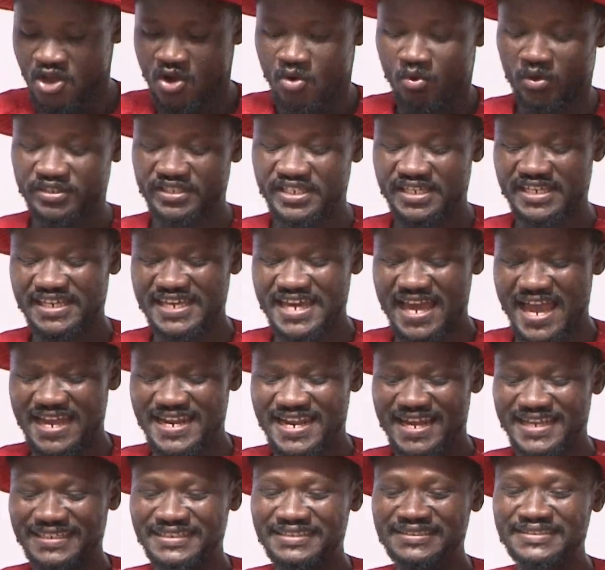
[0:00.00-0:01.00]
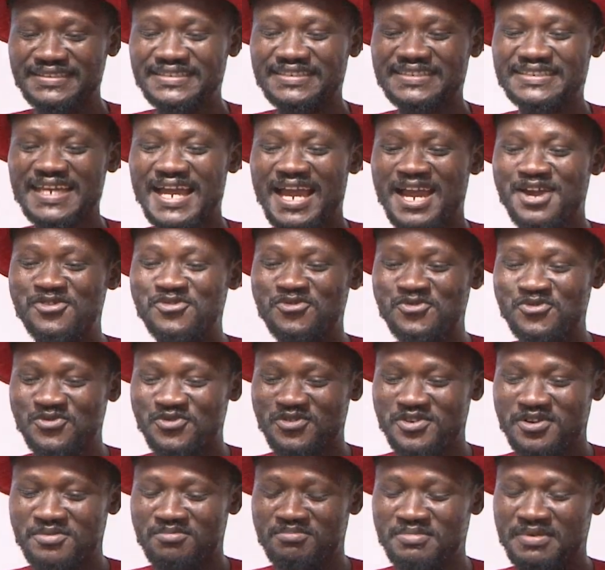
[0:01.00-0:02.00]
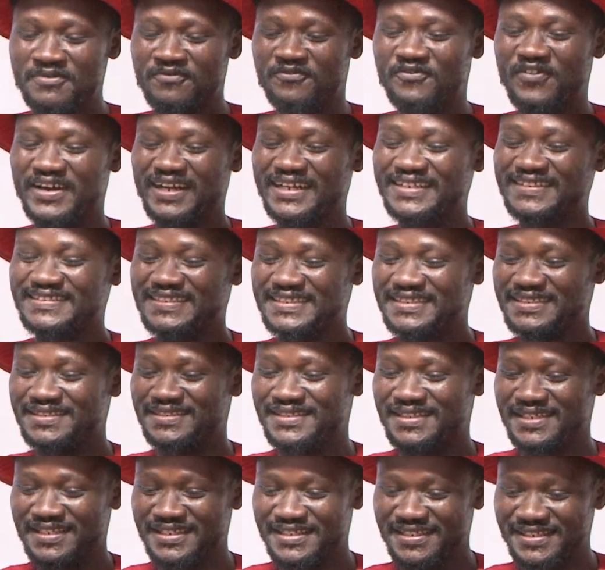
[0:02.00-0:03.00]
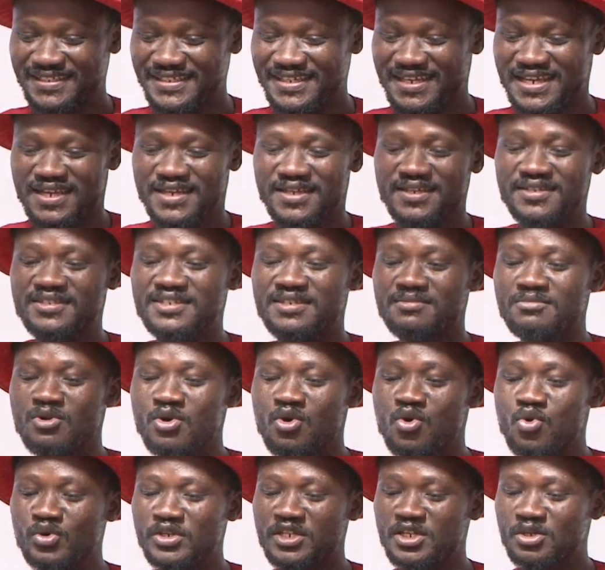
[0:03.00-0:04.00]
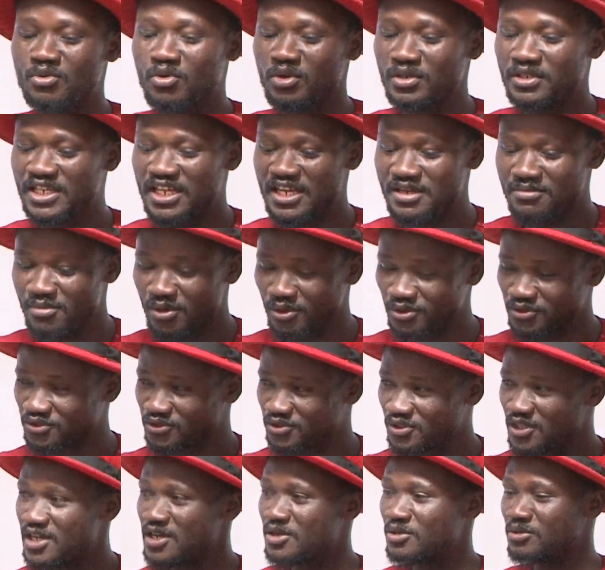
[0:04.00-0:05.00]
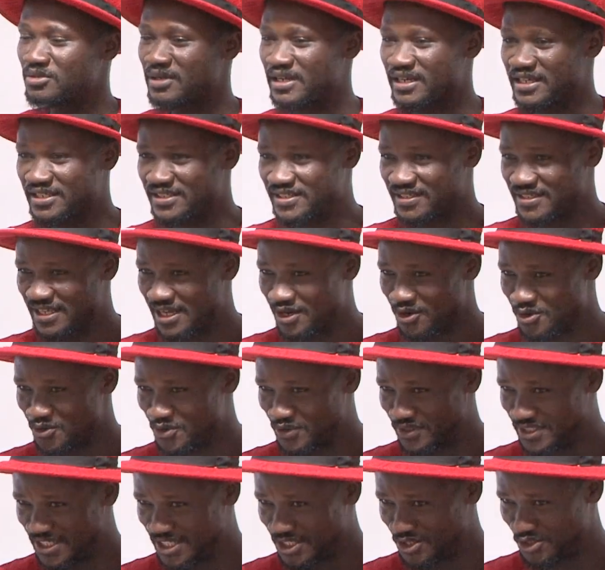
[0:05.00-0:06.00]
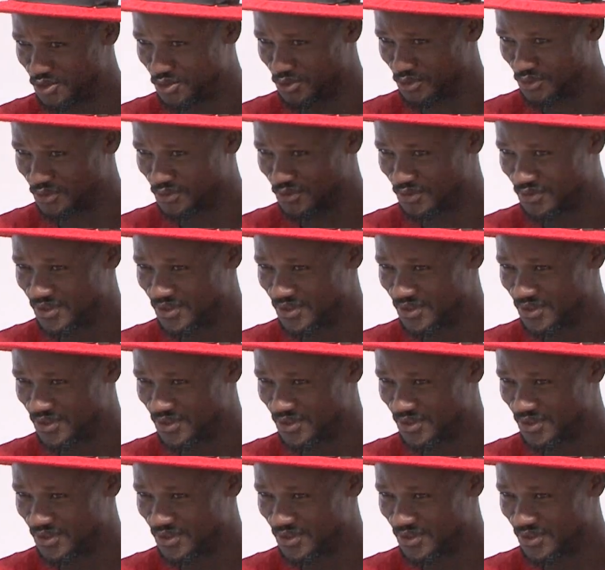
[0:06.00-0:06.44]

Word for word: Was a kind of insane mean Pharisee yin. Is Simu Nicodemus or is Yahudian.